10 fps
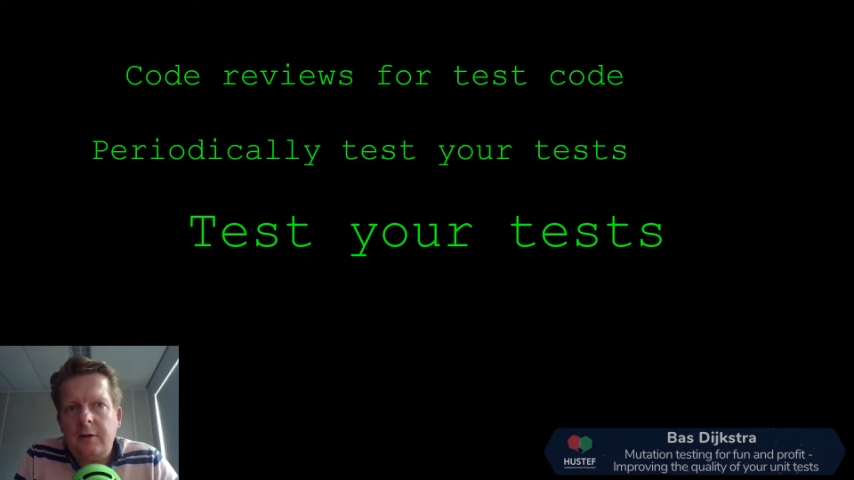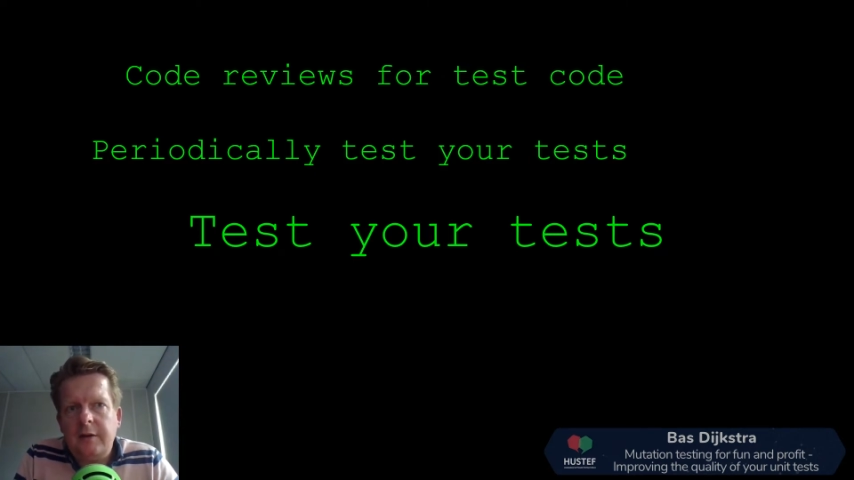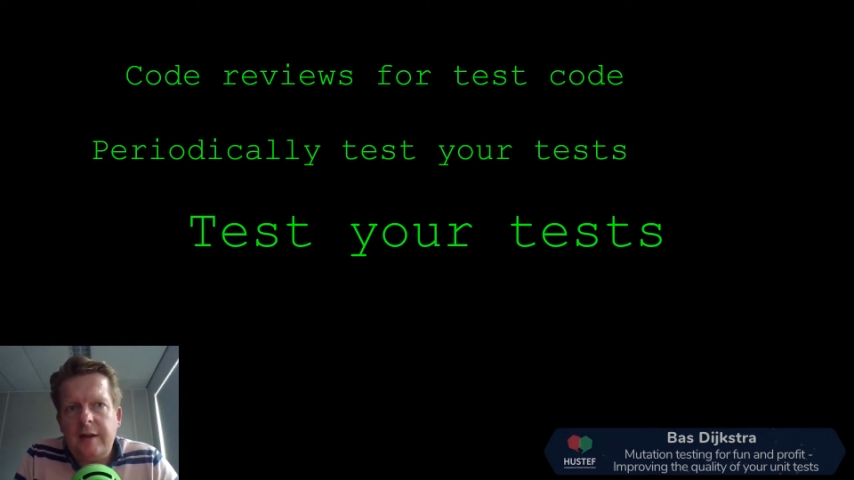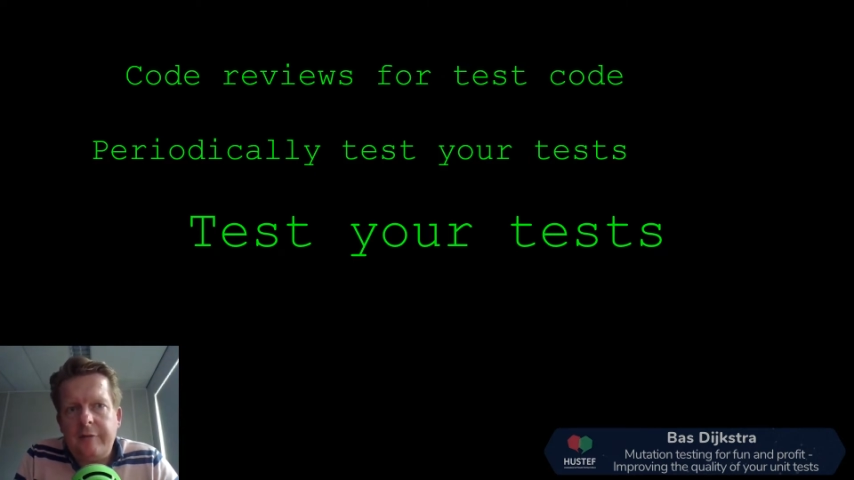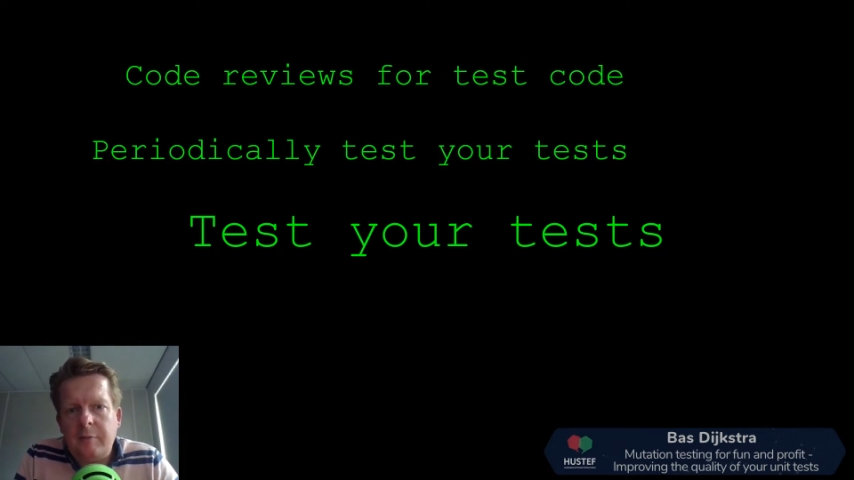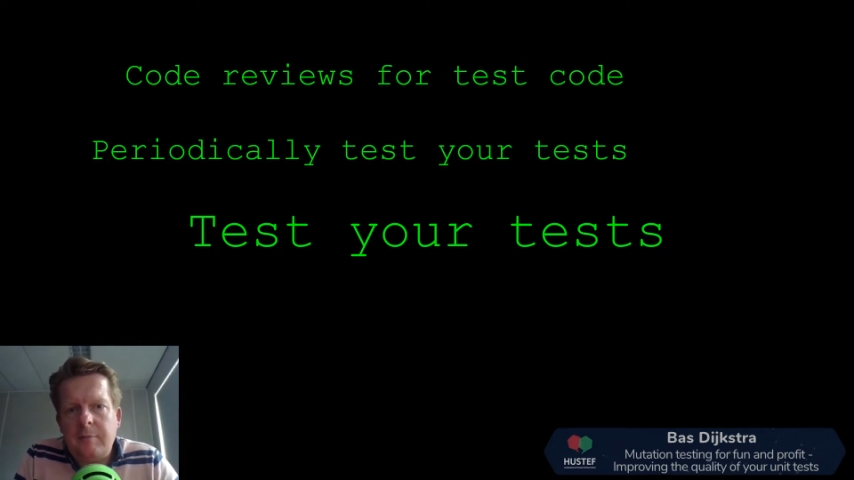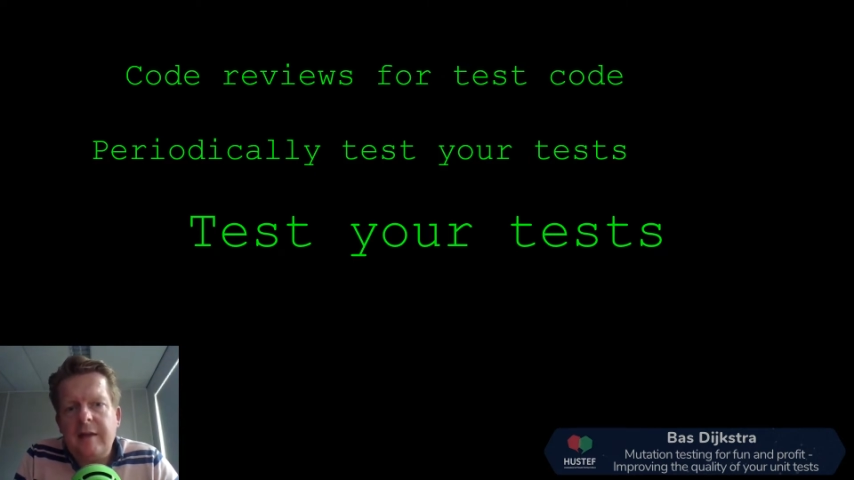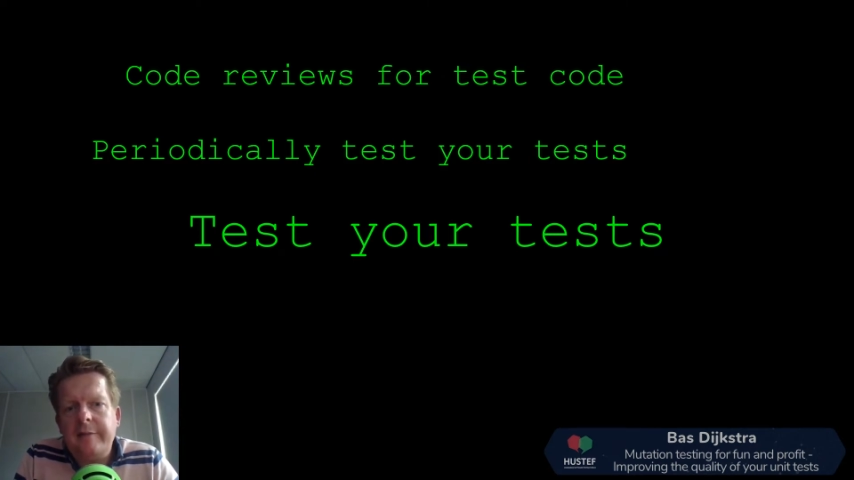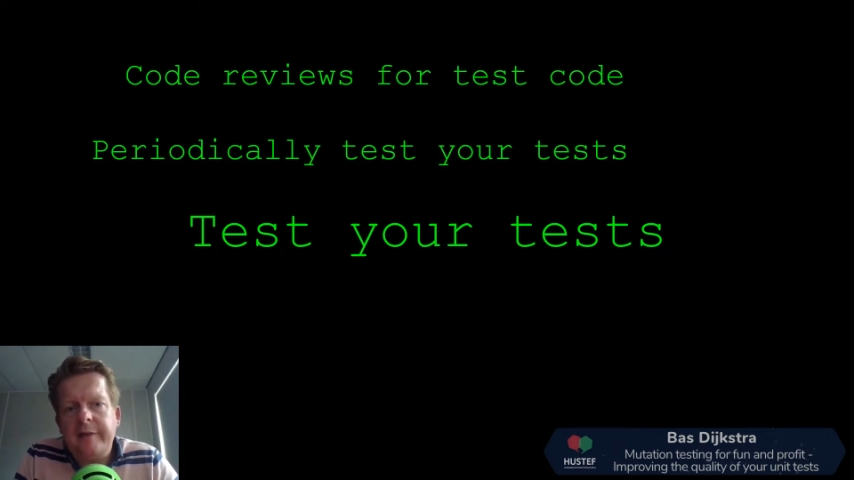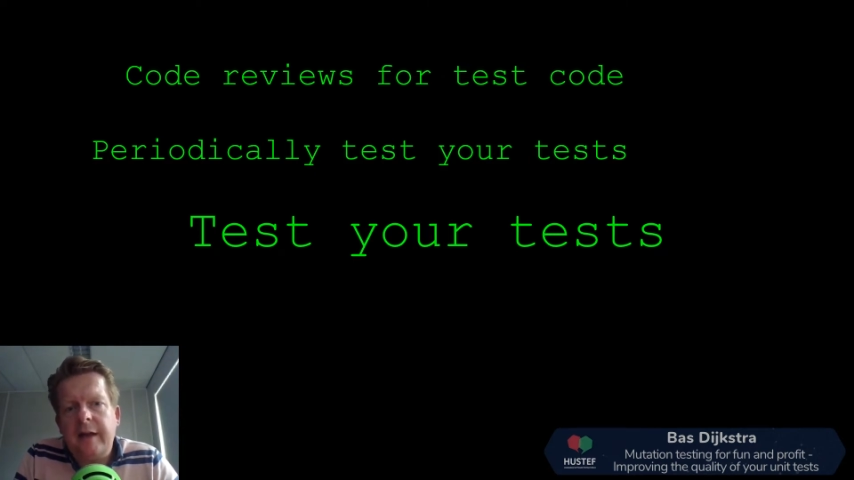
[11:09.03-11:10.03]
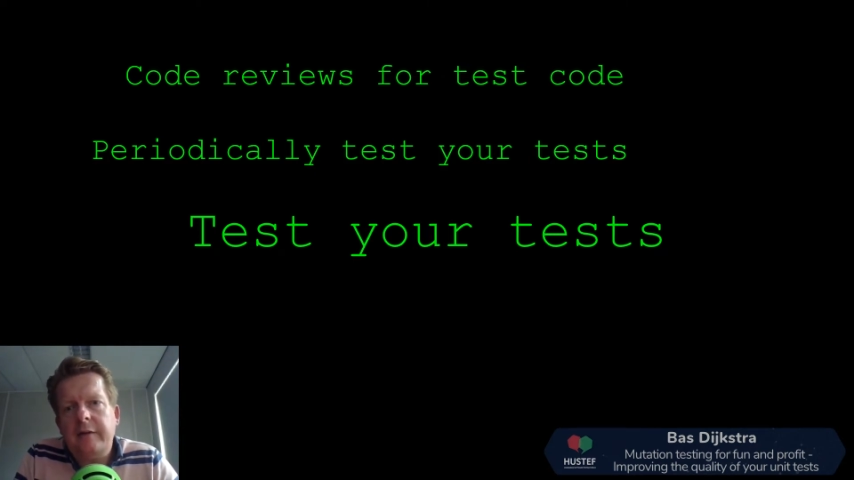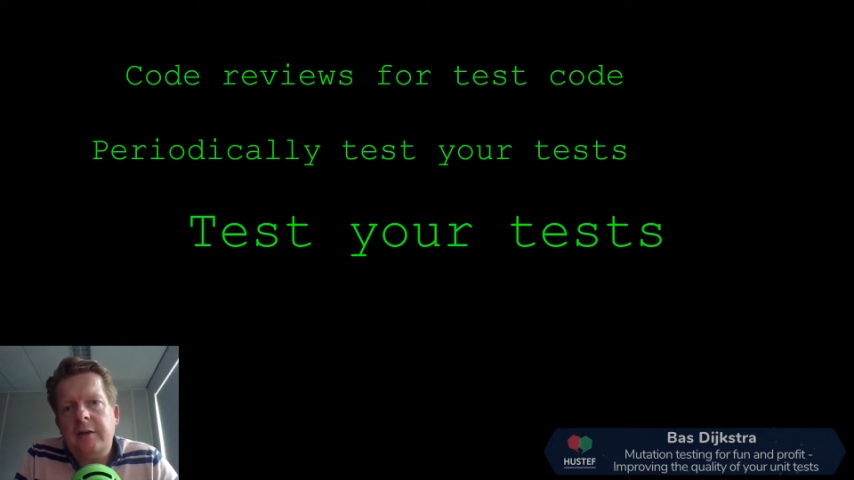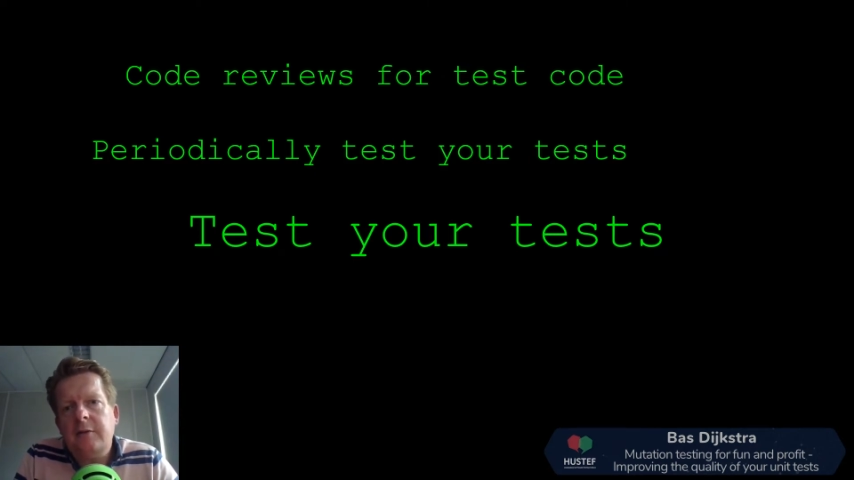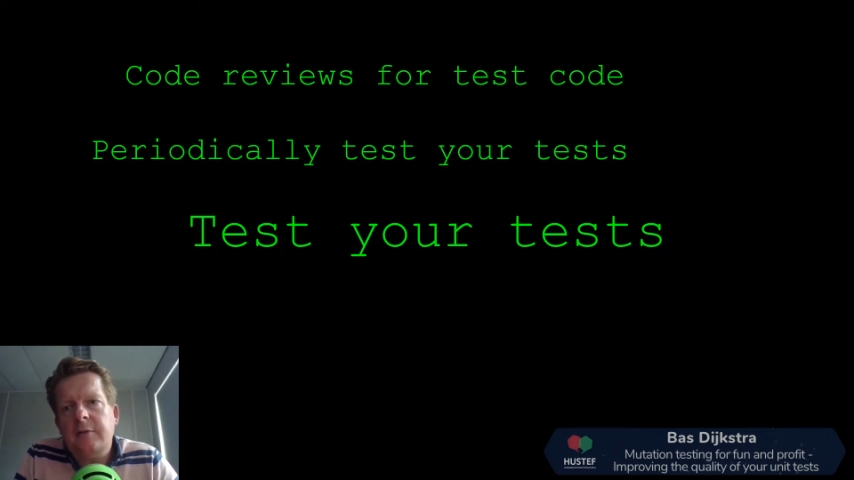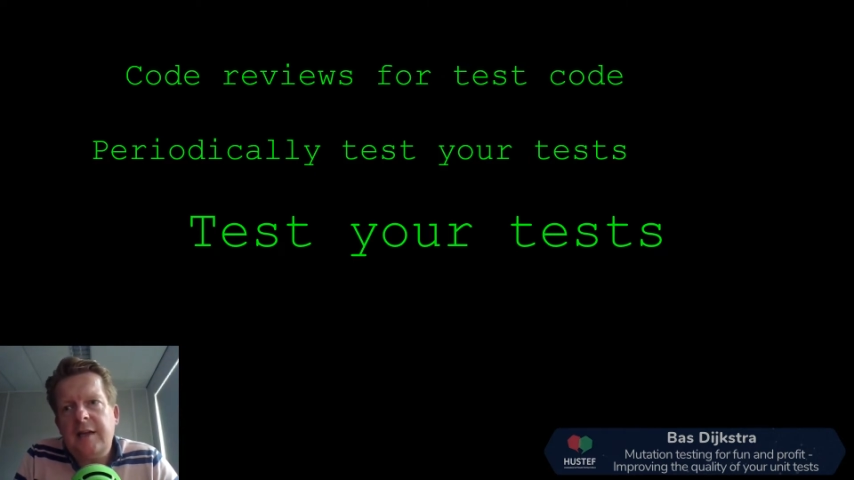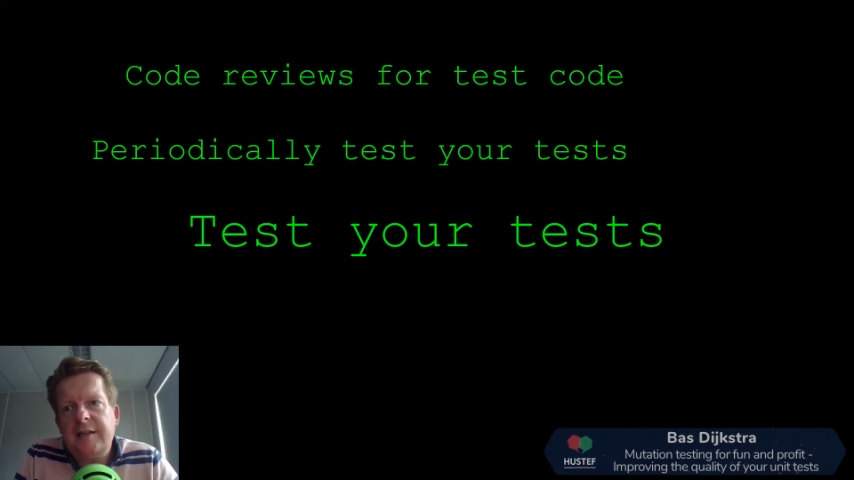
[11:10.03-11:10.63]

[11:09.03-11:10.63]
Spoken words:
giving me value?